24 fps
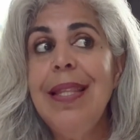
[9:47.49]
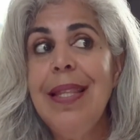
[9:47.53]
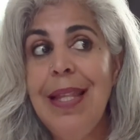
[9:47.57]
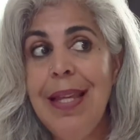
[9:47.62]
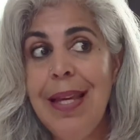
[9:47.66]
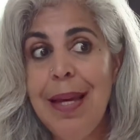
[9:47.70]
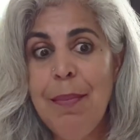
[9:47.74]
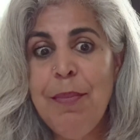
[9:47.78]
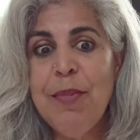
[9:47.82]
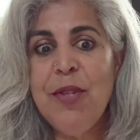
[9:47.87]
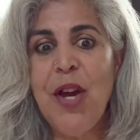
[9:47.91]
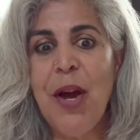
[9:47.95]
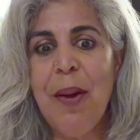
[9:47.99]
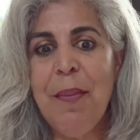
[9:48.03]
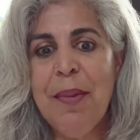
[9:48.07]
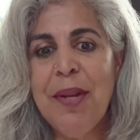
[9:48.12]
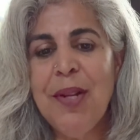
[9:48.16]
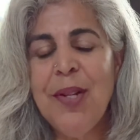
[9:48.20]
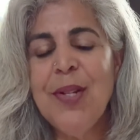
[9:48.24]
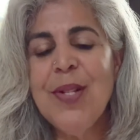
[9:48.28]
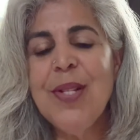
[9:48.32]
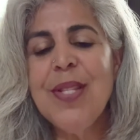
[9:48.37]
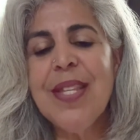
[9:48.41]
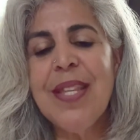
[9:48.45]
the
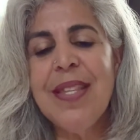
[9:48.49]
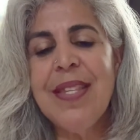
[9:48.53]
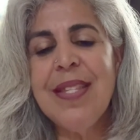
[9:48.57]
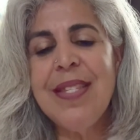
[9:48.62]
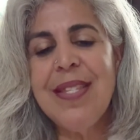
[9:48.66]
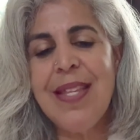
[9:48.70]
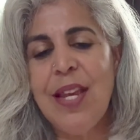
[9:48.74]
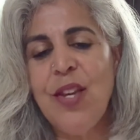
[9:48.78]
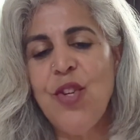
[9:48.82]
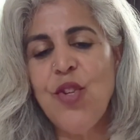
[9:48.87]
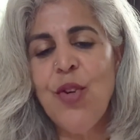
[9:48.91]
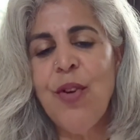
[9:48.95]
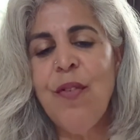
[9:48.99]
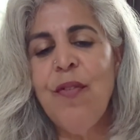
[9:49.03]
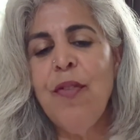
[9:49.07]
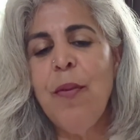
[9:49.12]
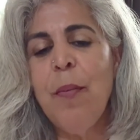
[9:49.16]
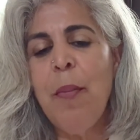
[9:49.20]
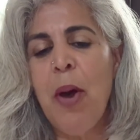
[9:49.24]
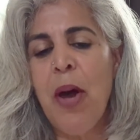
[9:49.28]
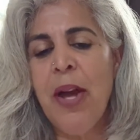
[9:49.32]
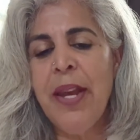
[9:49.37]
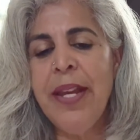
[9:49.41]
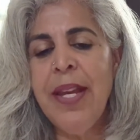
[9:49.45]
abdominals in the center of the
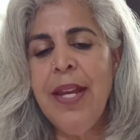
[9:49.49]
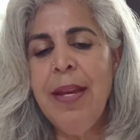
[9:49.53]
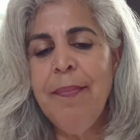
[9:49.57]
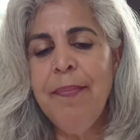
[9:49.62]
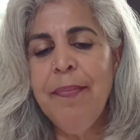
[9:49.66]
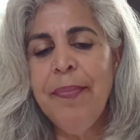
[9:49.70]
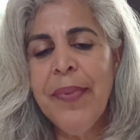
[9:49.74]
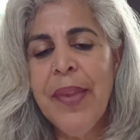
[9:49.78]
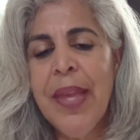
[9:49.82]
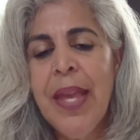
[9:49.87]
body.